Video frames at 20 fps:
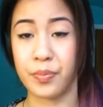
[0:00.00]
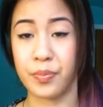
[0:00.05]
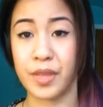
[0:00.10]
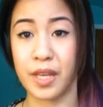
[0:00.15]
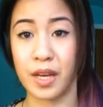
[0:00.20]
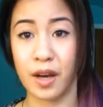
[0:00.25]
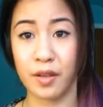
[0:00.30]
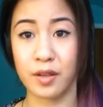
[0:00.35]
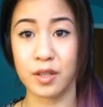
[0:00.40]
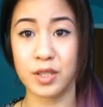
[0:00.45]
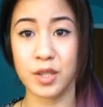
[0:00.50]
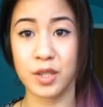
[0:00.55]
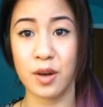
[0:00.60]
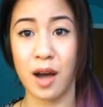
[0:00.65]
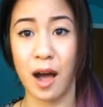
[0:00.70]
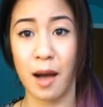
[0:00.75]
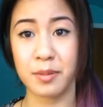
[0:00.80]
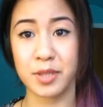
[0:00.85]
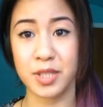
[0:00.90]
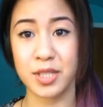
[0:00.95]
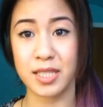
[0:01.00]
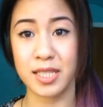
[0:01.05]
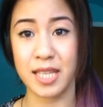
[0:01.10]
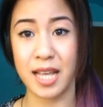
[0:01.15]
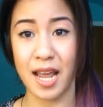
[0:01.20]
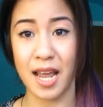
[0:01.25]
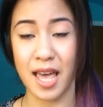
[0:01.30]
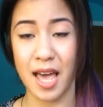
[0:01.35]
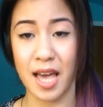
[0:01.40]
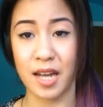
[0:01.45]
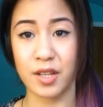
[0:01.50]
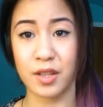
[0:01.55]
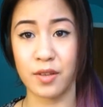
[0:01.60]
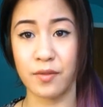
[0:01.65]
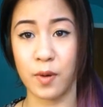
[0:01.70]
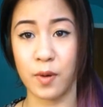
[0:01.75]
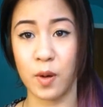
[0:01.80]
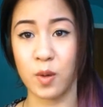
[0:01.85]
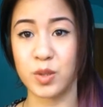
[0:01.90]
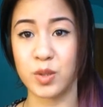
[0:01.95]
the other two options that I had in the
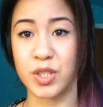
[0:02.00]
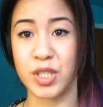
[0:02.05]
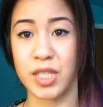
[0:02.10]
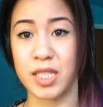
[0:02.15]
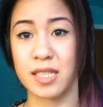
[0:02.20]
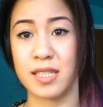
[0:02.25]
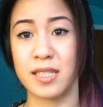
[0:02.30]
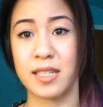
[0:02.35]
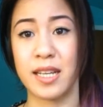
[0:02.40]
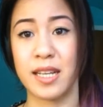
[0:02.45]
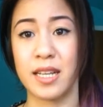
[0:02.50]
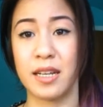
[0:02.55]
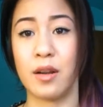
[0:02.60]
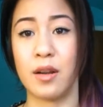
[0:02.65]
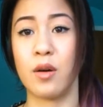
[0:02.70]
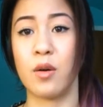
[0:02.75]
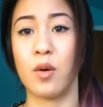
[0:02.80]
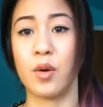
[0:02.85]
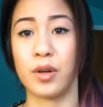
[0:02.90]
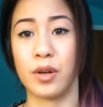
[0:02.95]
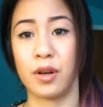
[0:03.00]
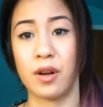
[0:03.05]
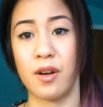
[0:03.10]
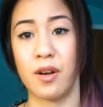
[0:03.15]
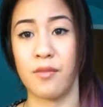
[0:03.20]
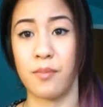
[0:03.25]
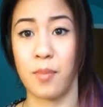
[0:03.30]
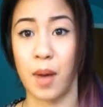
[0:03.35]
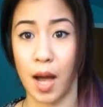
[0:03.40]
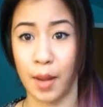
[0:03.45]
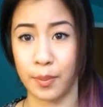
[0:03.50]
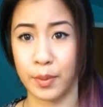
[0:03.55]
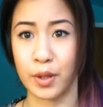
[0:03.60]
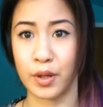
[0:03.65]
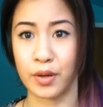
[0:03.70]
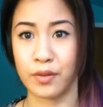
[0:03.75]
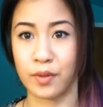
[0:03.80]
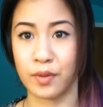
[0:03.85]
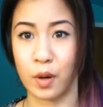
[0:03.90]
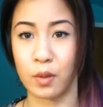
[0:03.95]
vote just in order of
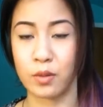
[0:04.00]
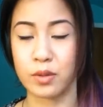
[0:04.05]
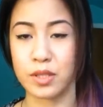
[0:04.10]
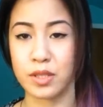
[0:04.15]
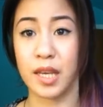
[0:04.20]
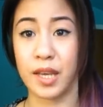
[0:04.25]
popular votes.